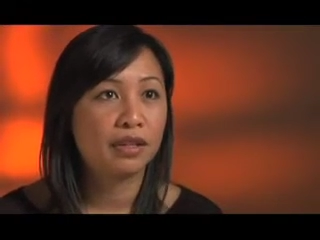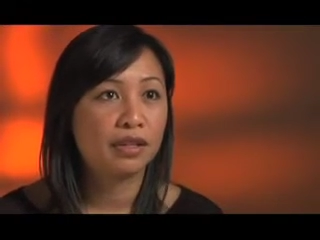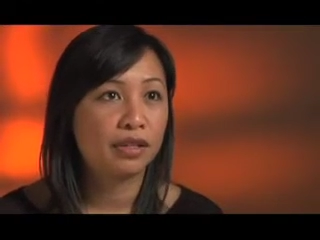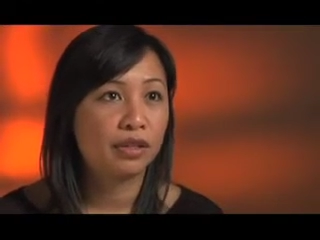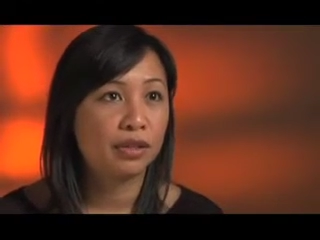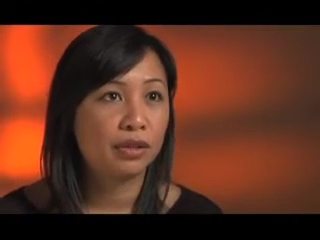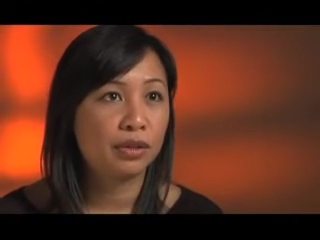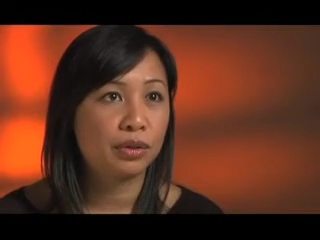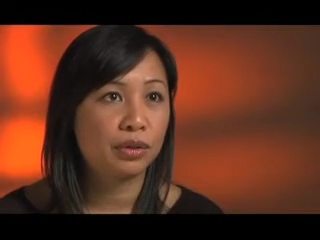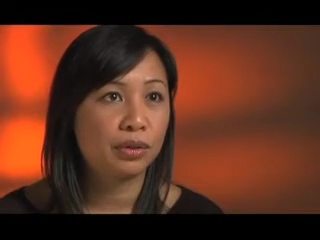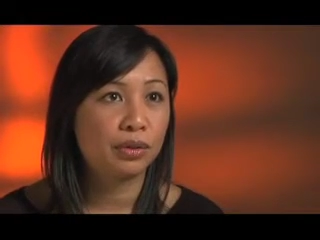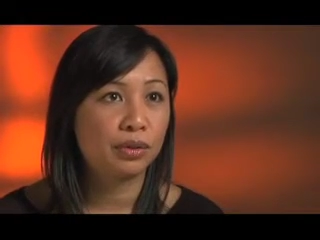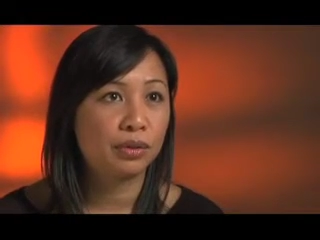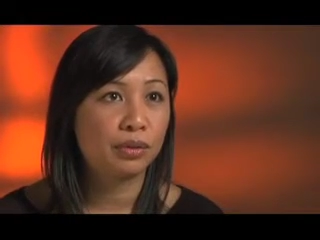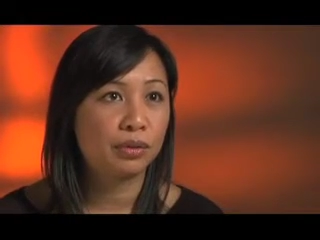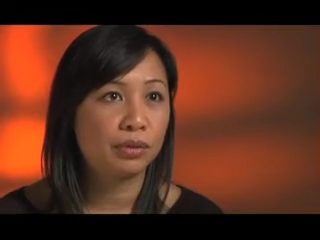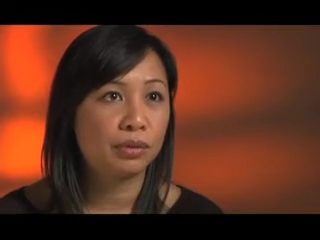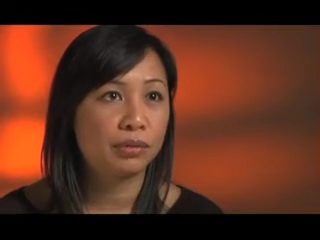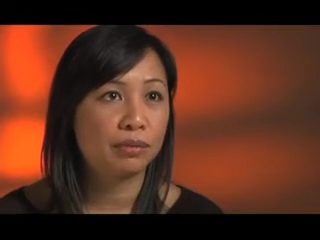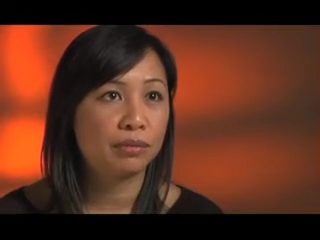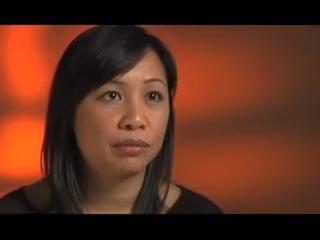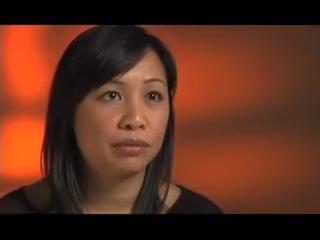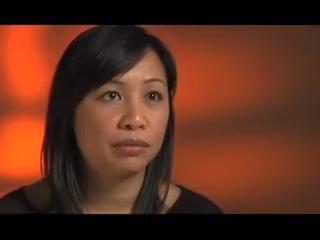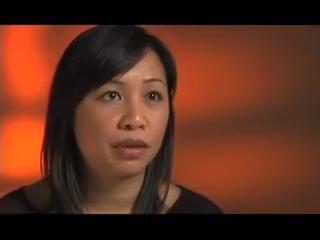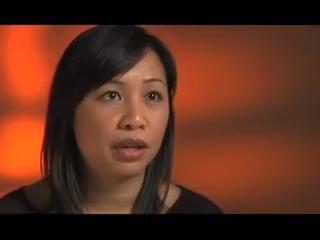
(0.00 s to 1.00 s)

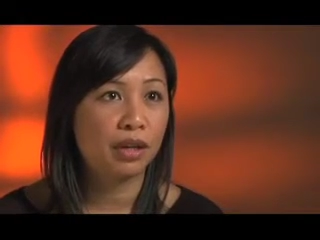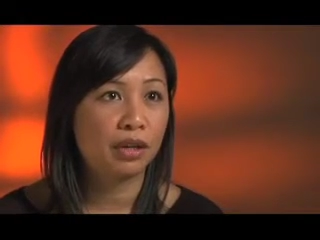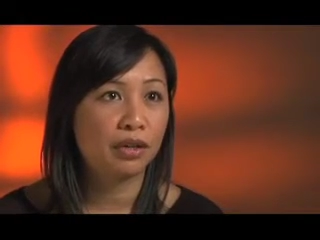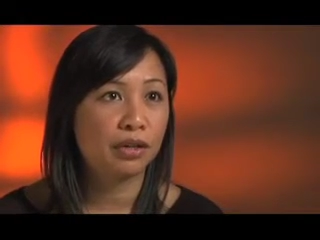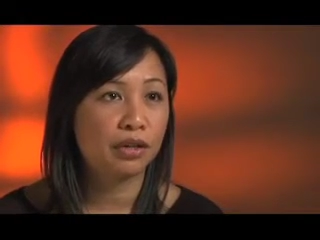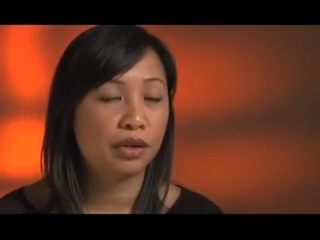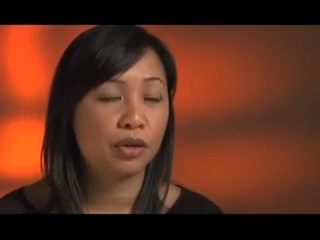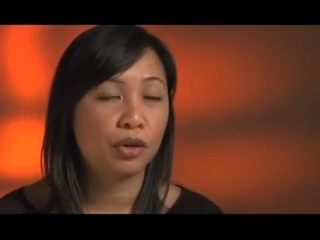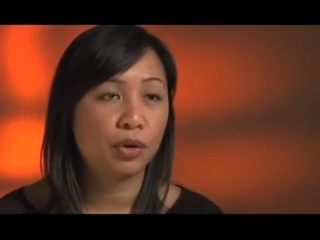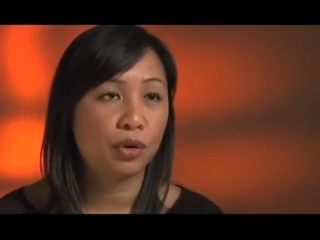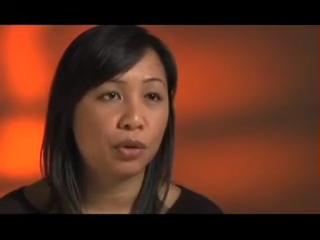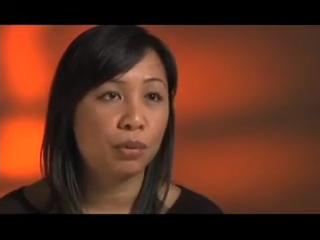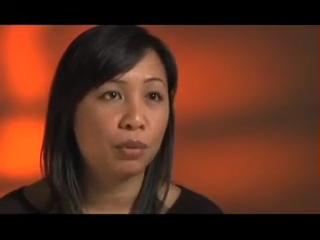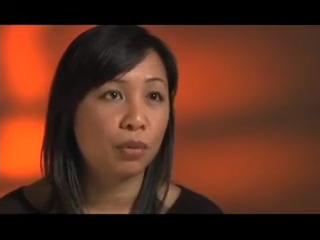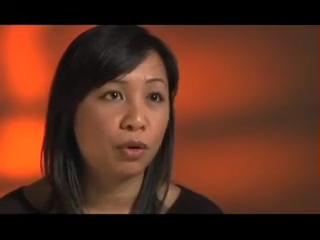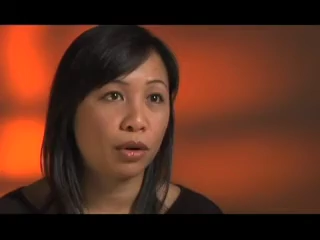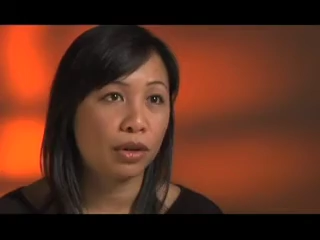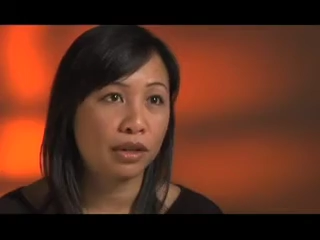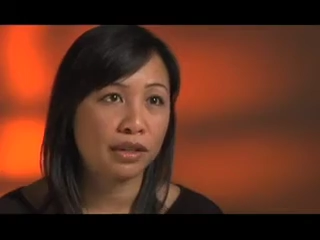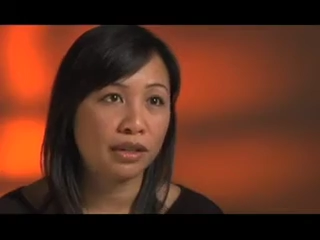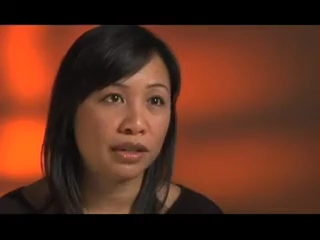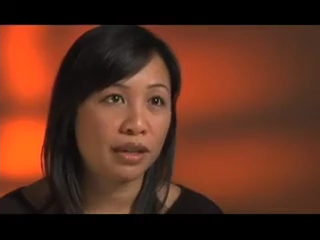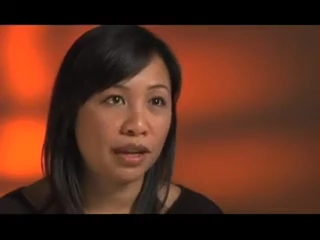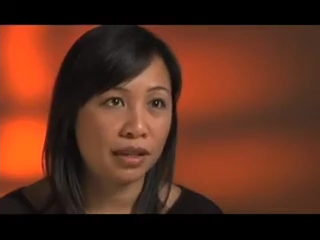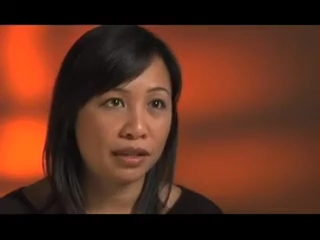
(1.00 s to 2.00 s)
to undergo
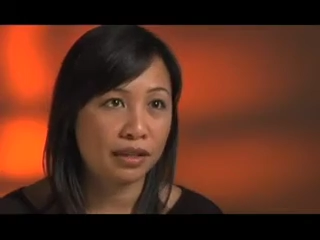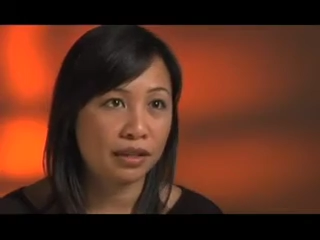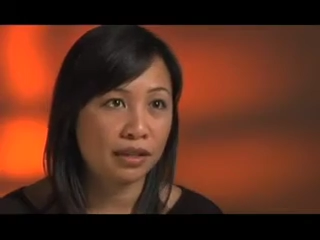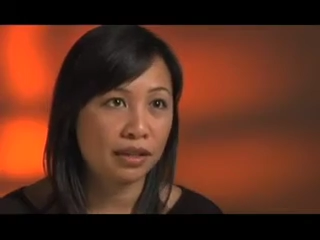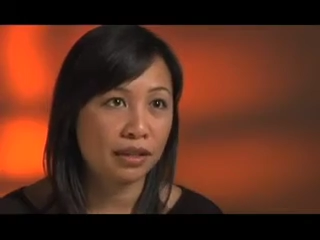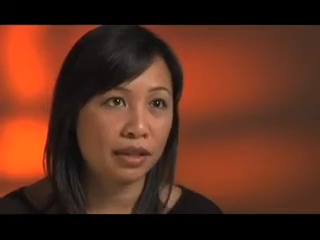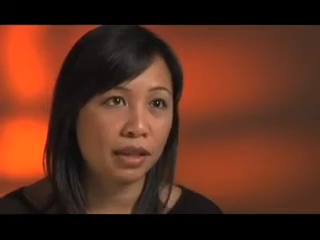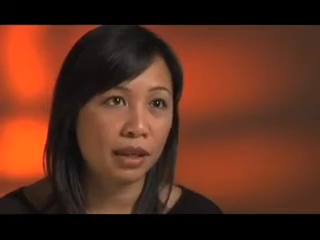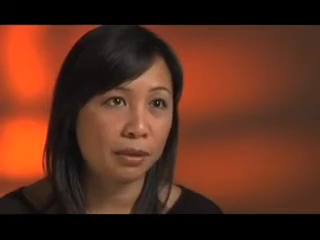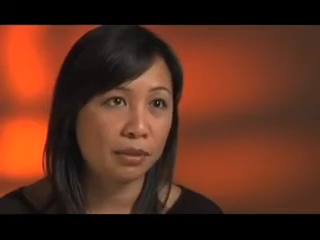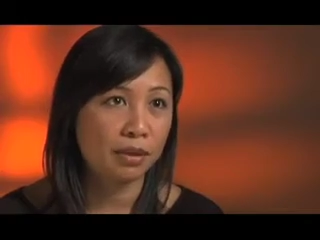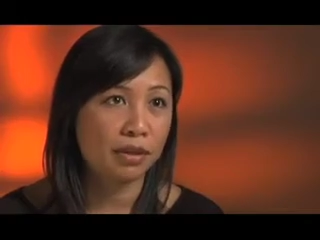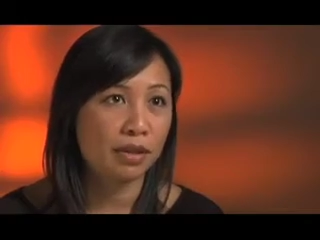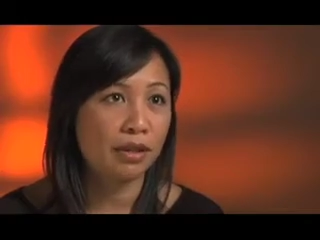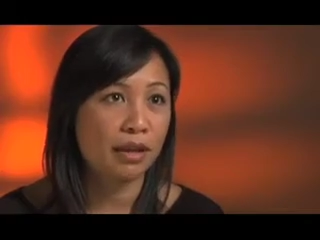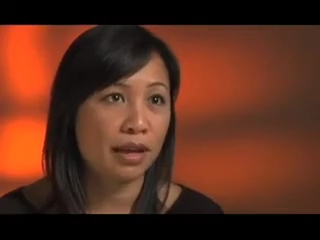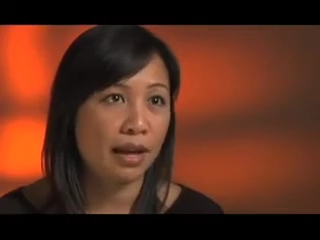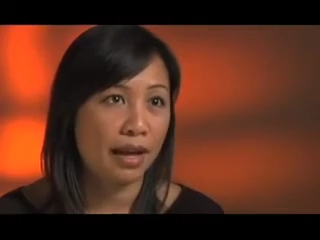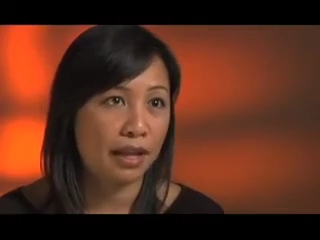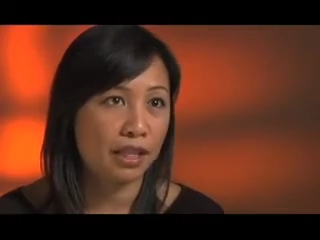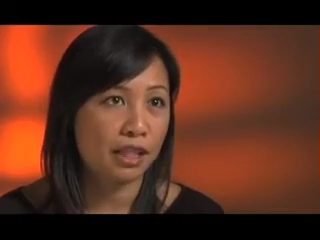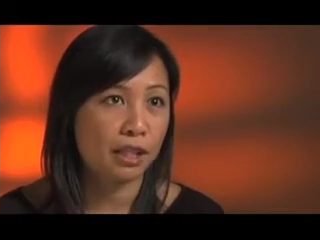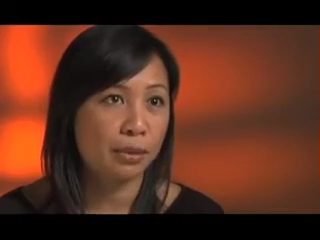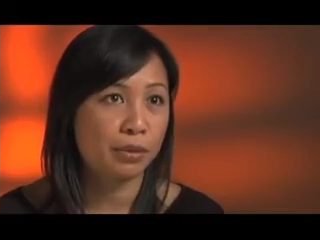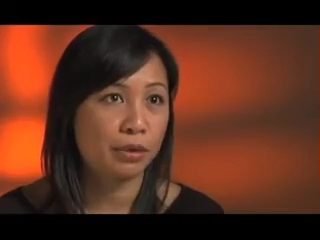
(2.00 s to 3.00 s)
more tests and come to the
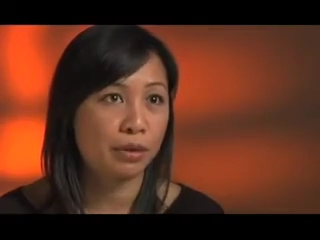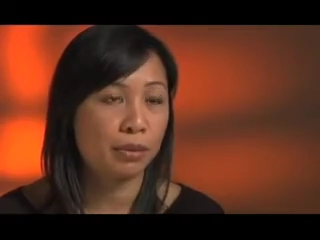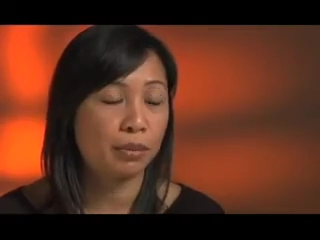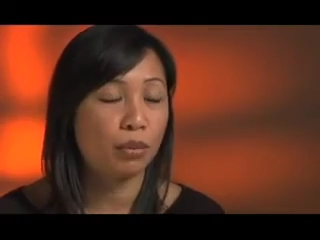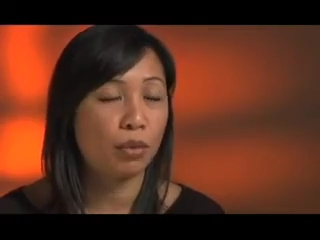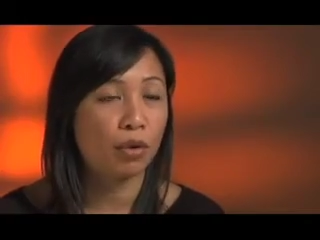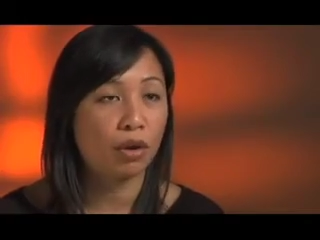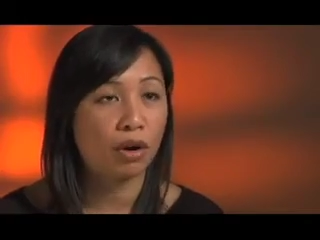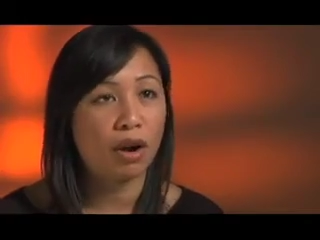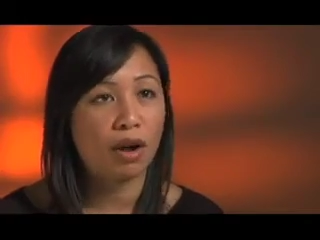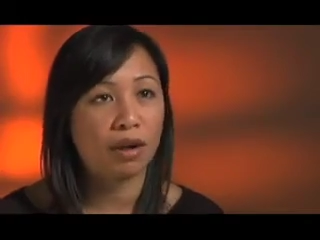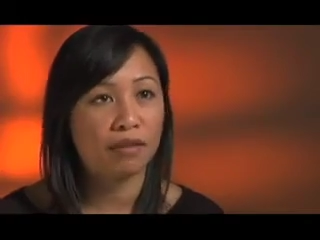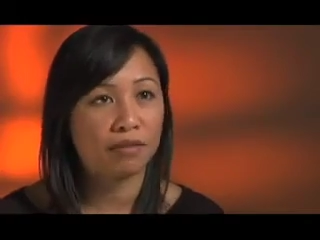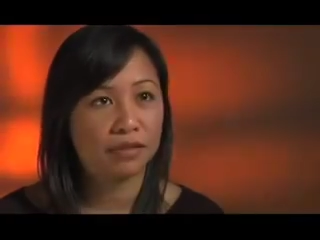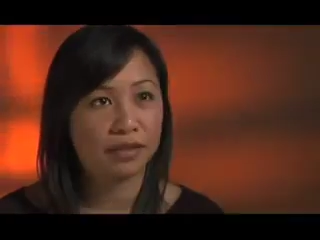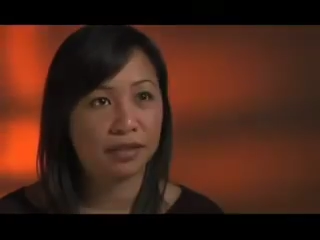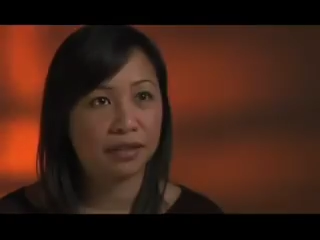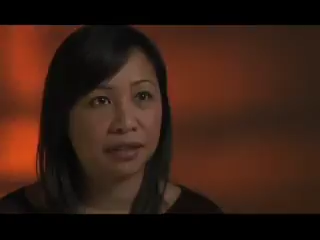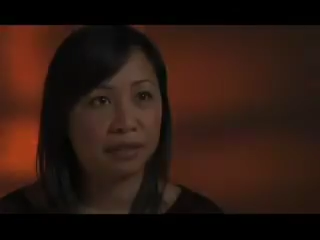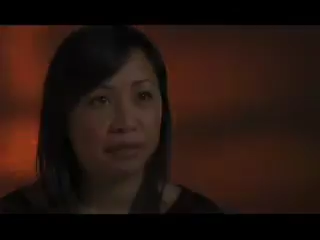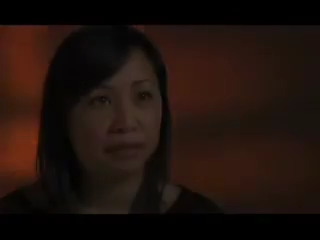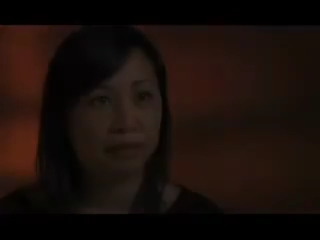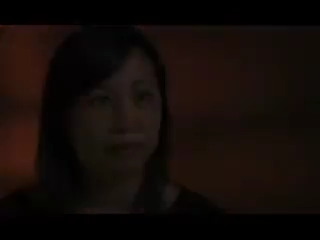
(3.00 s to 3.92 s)
hospital more often.